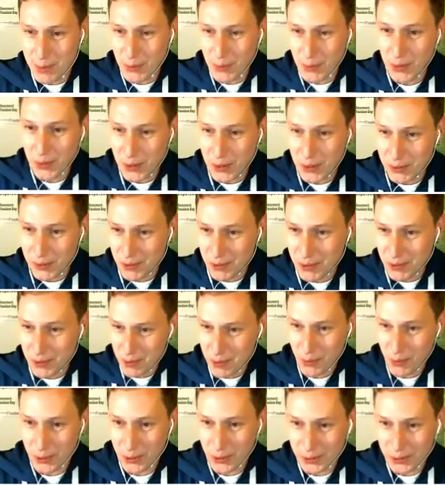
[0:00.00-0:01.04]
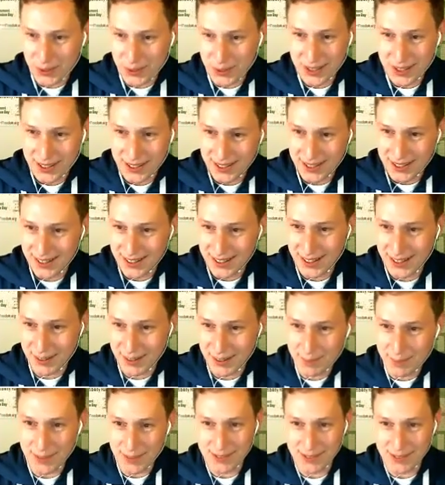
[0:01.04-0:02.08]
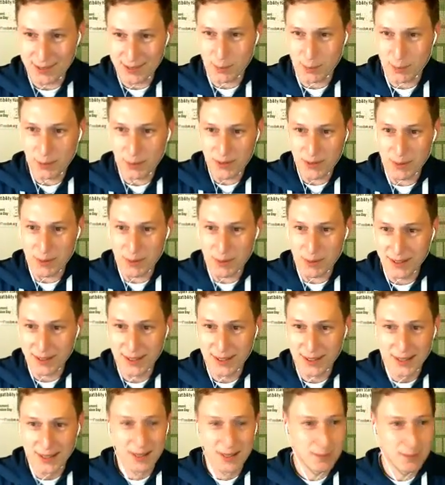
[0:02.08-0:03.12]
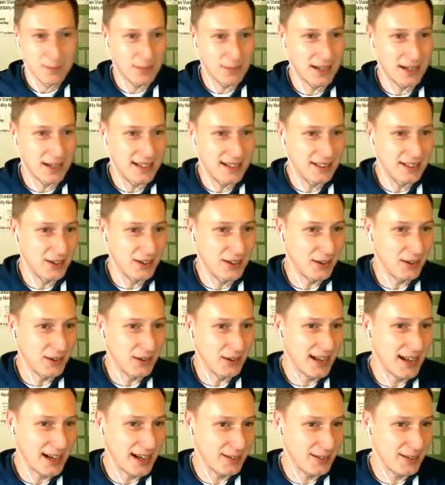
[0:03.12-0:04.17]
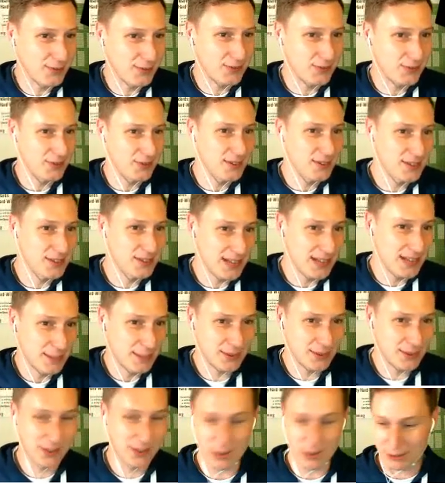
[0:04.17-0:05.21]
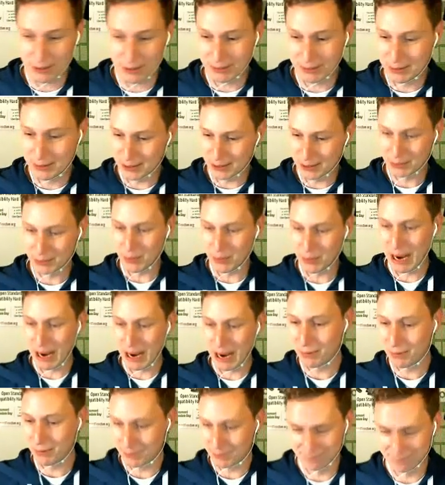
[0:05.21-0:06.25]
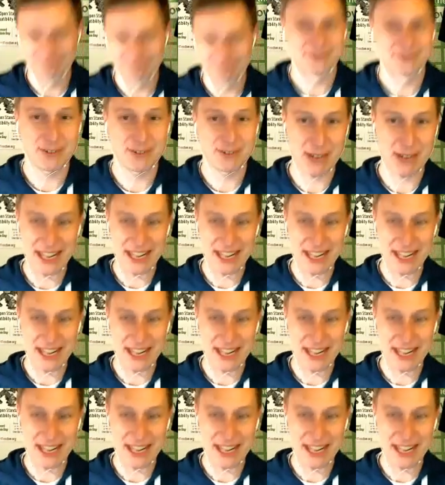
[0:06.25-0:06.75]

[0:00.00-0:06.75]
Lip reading: over the world, and some of them might not have slept a lot. So wow, great.